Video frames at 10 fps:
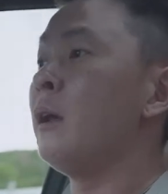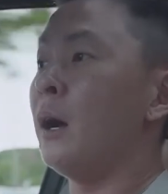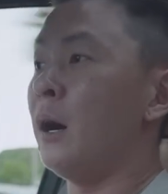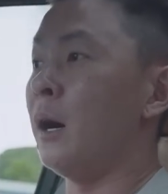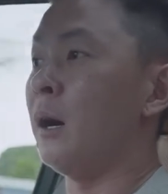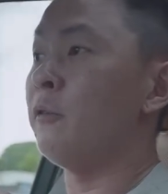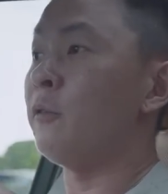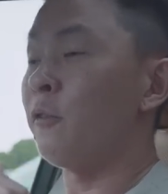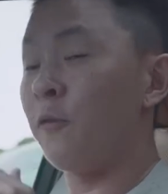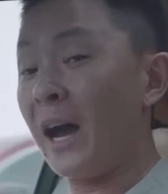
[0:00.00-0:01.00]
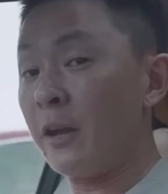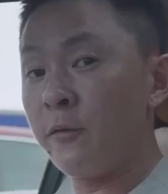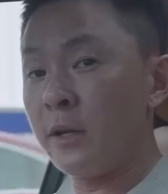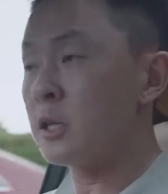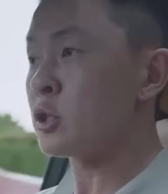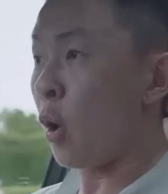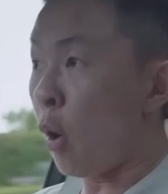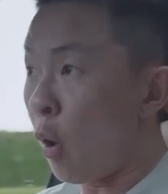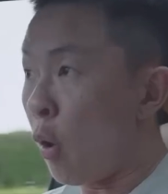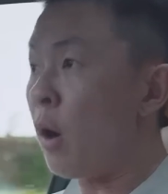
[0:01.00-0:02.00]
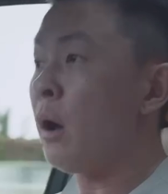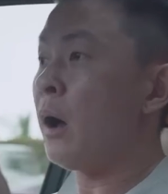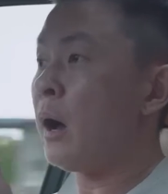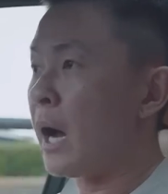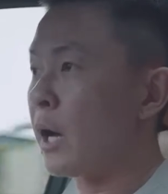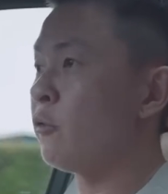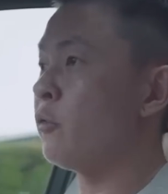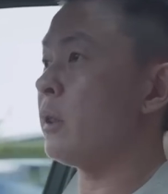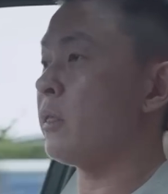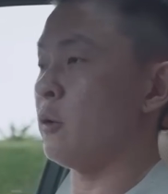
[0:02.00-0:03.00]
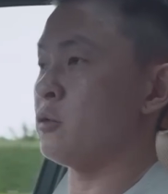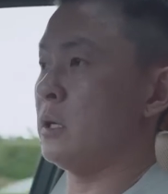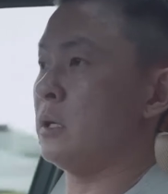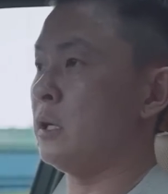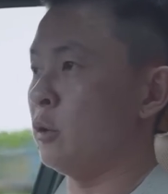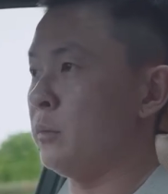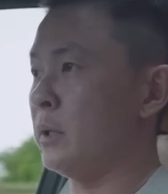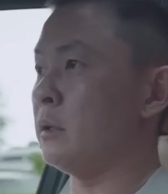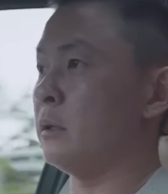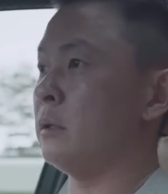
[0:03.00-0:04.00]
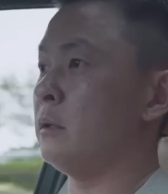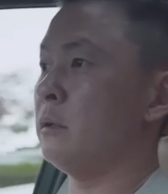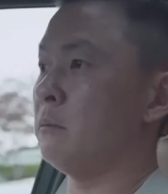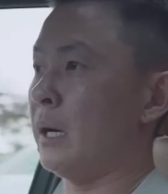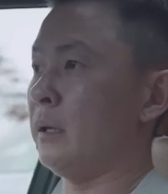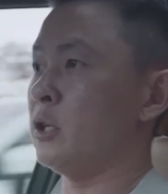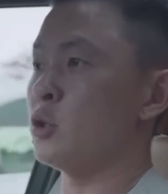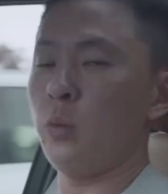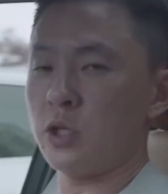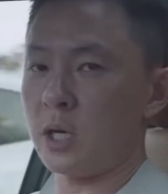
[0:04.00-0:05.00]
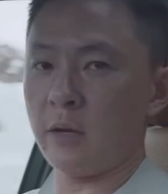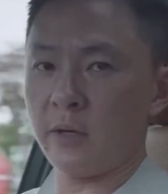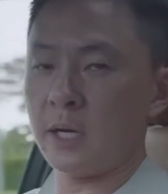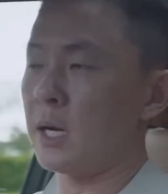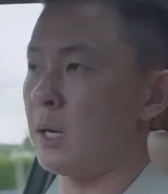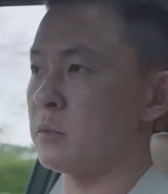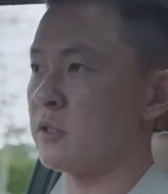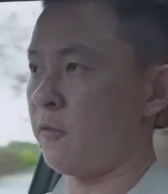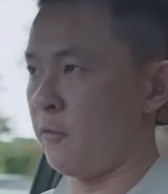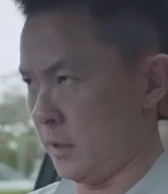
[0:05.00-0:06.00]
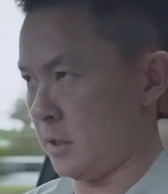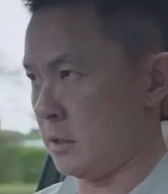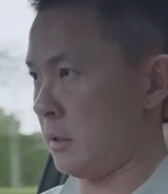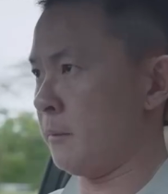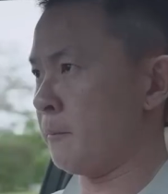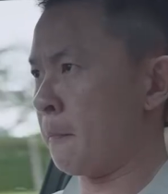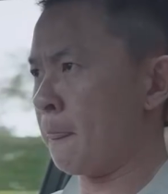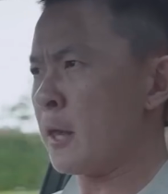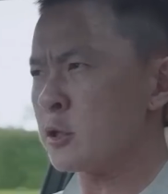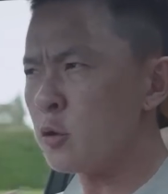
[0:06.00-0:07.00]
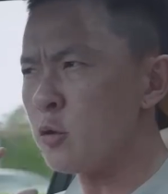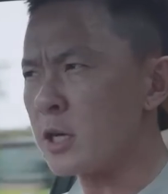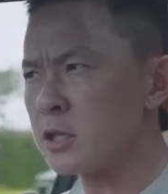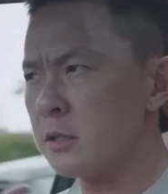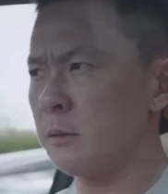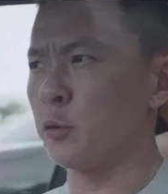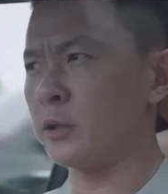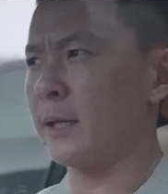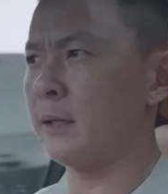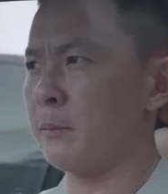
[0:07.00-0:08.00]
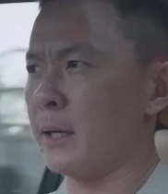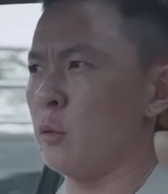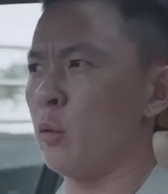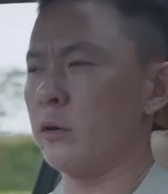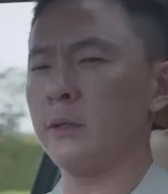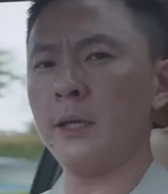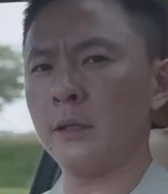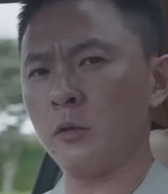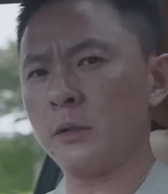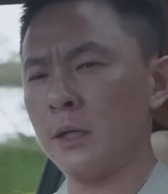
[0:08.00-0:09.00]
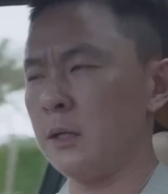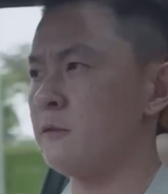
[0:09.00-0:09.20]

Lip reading: for 5 years or 100,000 kilometer mileage, whichever comes first. So you are still protected by the warranty that Toyota